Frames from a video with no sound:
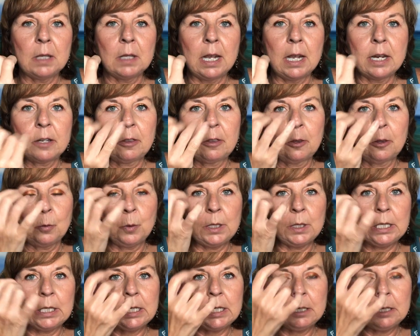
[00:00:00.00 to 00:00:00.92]
like
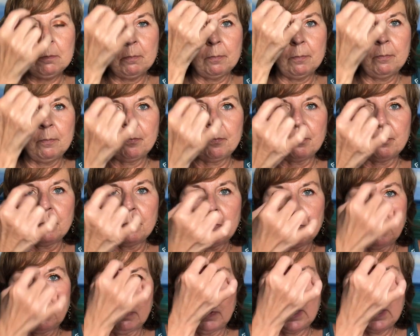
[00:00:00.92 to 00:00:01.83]
three
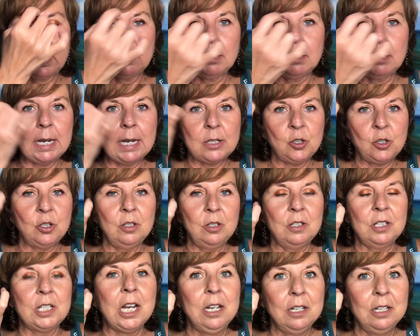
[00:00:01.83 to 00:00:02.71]
thick lashes.